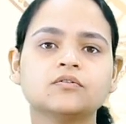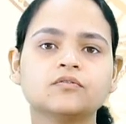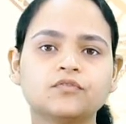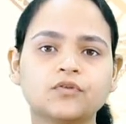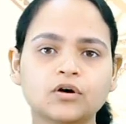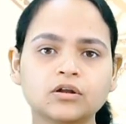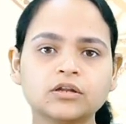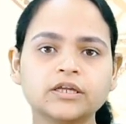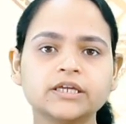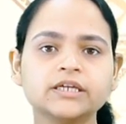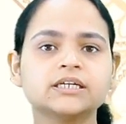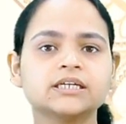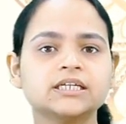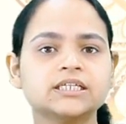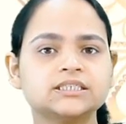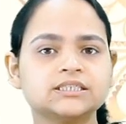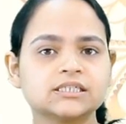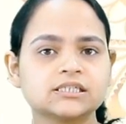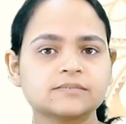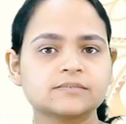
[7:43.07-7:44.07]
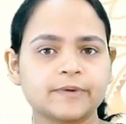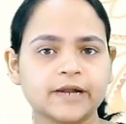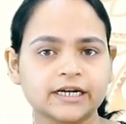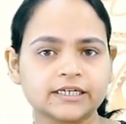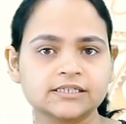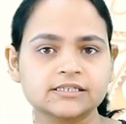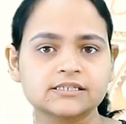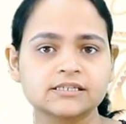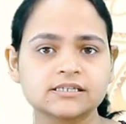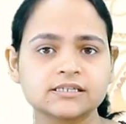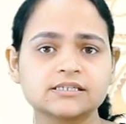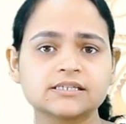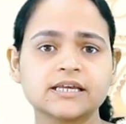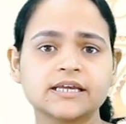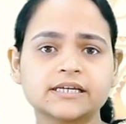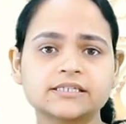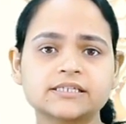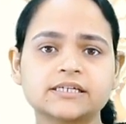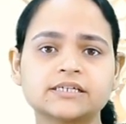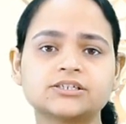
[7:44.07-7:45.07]
following religious practices,
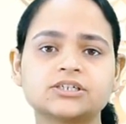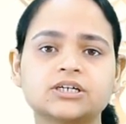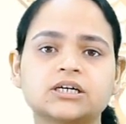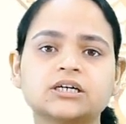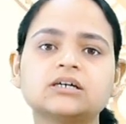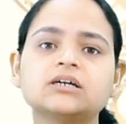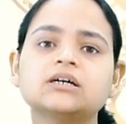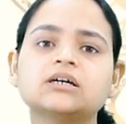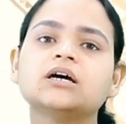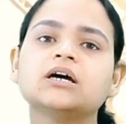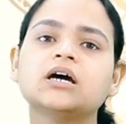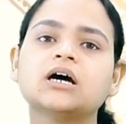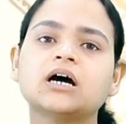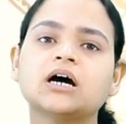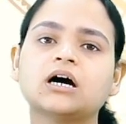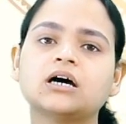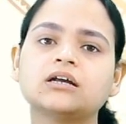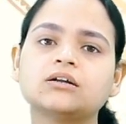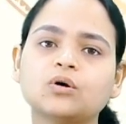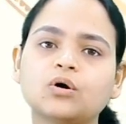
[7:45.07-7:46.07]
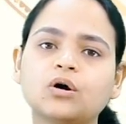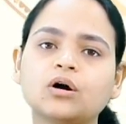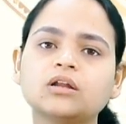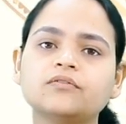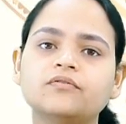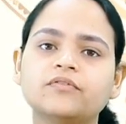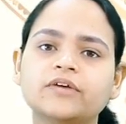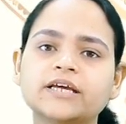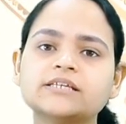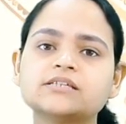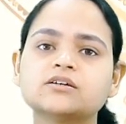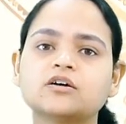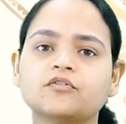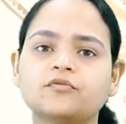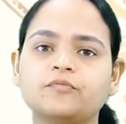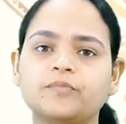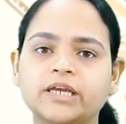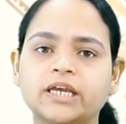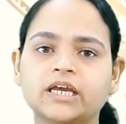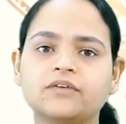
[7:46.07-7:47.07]
etc., are all ways
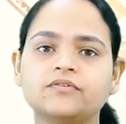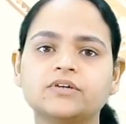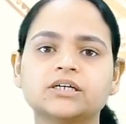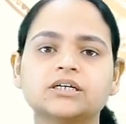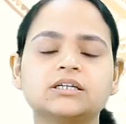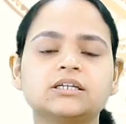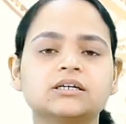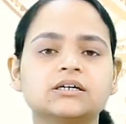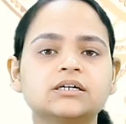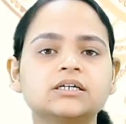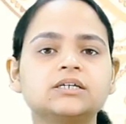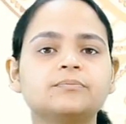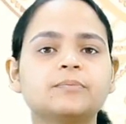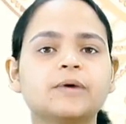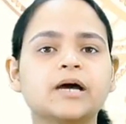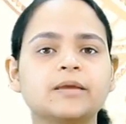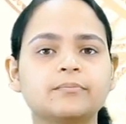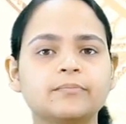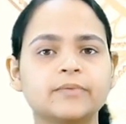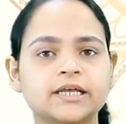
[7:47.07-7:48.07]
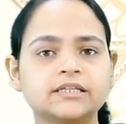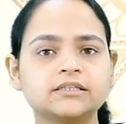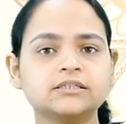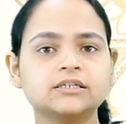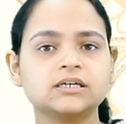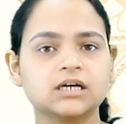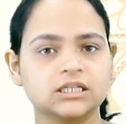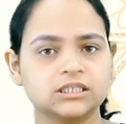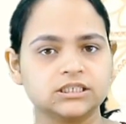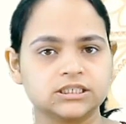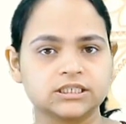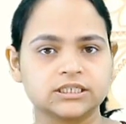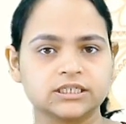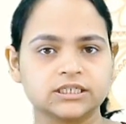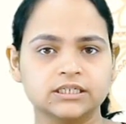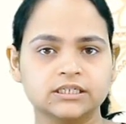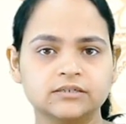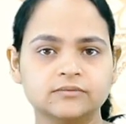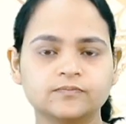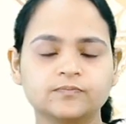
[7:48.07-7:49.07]
of behavior learnt by men
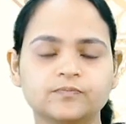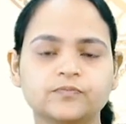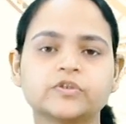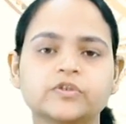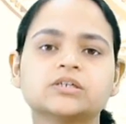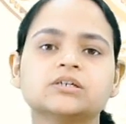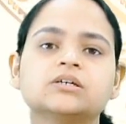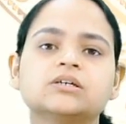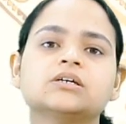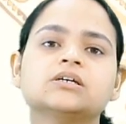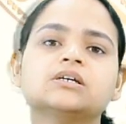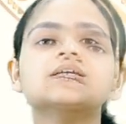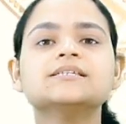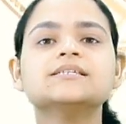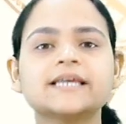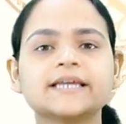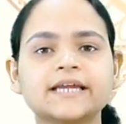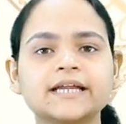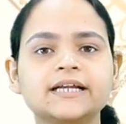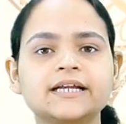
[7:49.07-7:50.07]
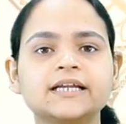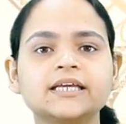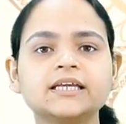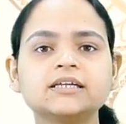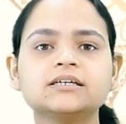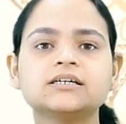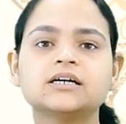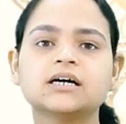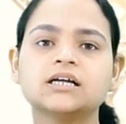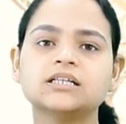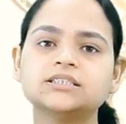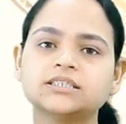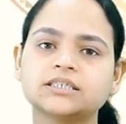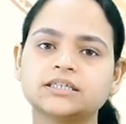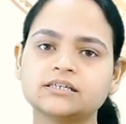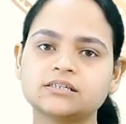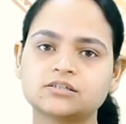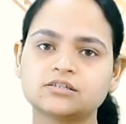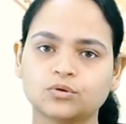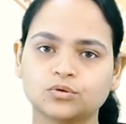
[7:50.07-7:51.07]
culturally. Secondly, culture
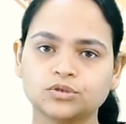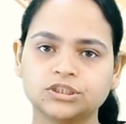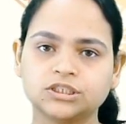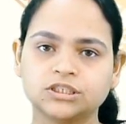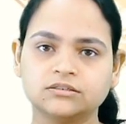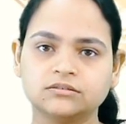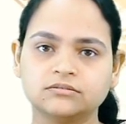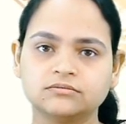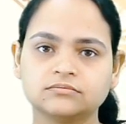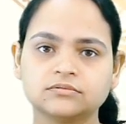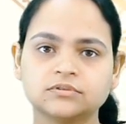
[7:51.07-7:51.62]
is social.